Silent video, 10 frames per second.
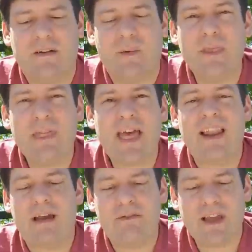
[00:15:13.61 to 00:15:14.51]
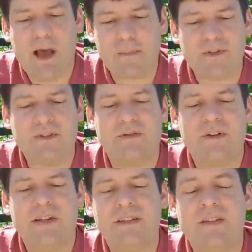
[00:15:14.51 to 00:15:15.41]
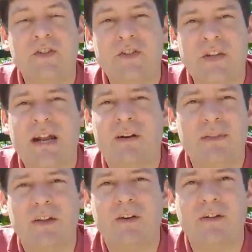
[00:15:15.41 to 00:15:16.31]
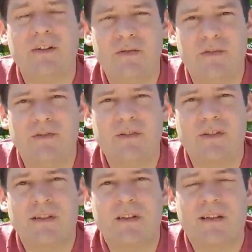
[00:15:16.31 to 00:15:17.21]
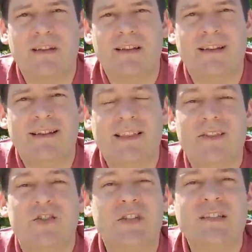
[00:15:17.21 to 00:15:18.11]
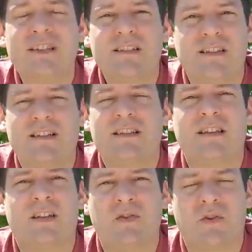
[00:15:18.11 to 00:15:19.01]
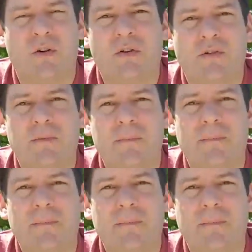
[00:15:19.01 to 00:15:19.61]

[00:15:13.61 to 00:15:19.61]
we then have the opportunity to share the good news that Jesus is in control.